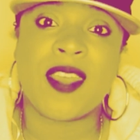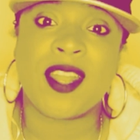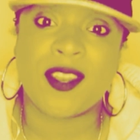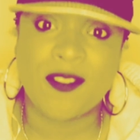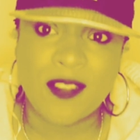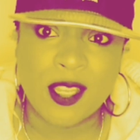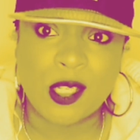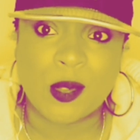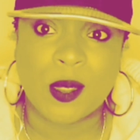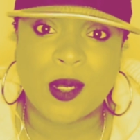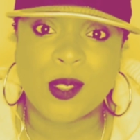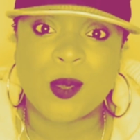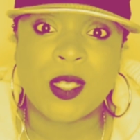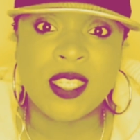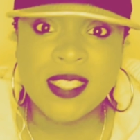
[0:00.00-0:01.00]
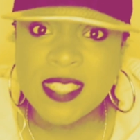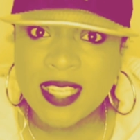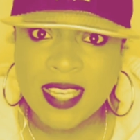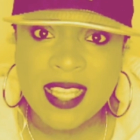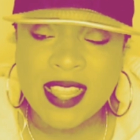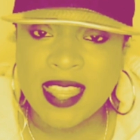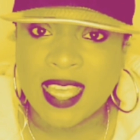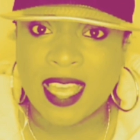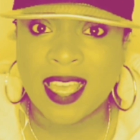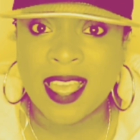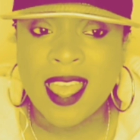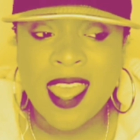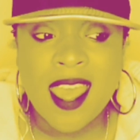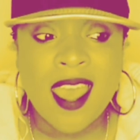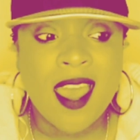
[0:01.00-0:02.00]
individuals, which is a good
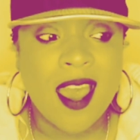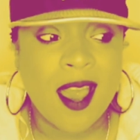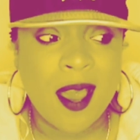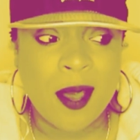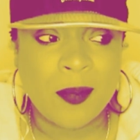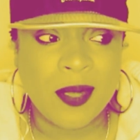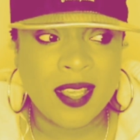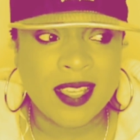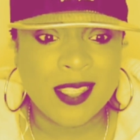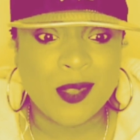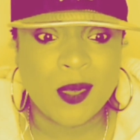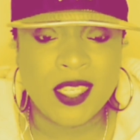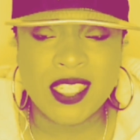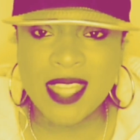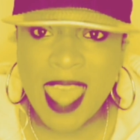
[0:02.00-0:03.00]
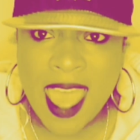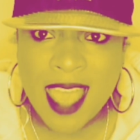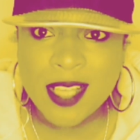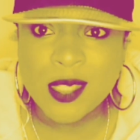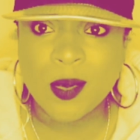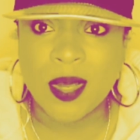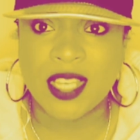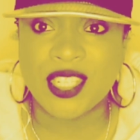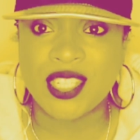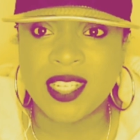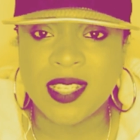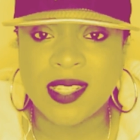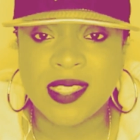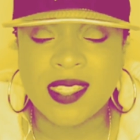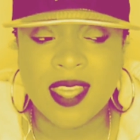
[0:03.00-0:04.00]
thing. Because we should ask
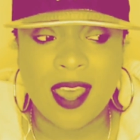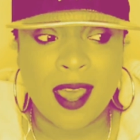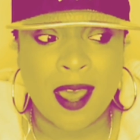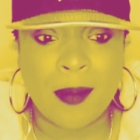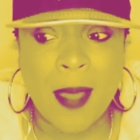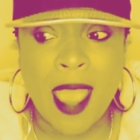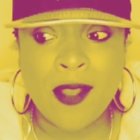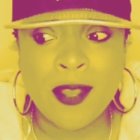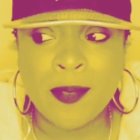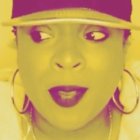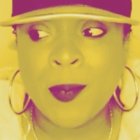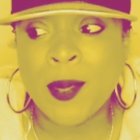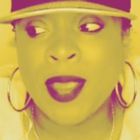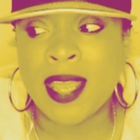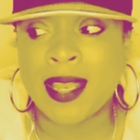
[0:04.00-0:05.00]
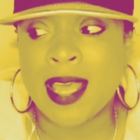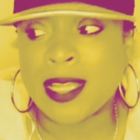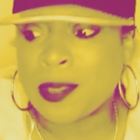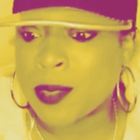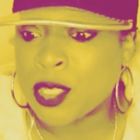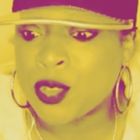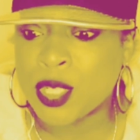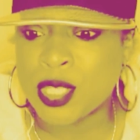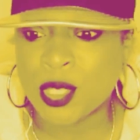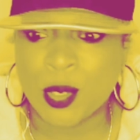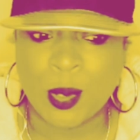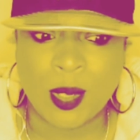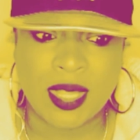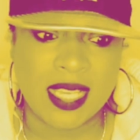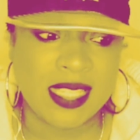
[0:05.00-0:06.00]
questions. I remember in elementary
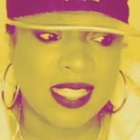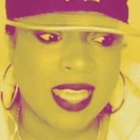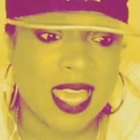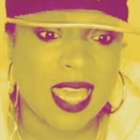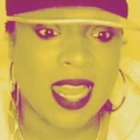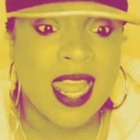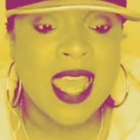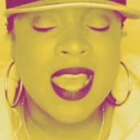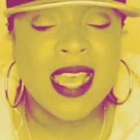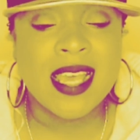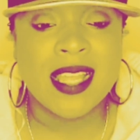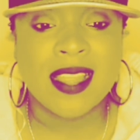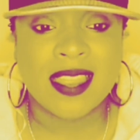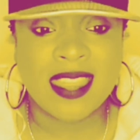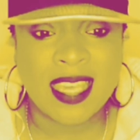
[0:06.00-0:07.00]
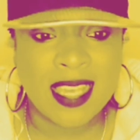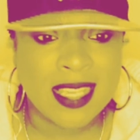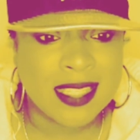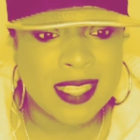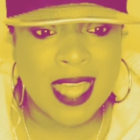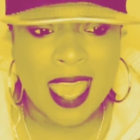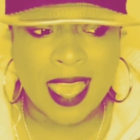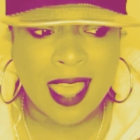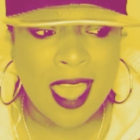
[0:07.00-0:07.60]
school they said things like,